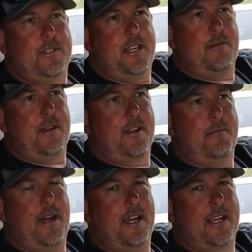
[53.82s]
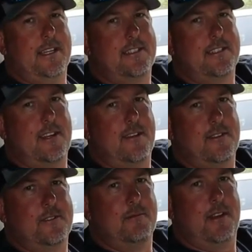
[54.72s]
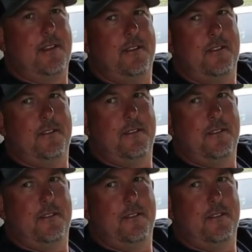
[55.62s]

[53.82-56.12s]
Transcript: I'm gonna say my goodbye kisses here in just a minute.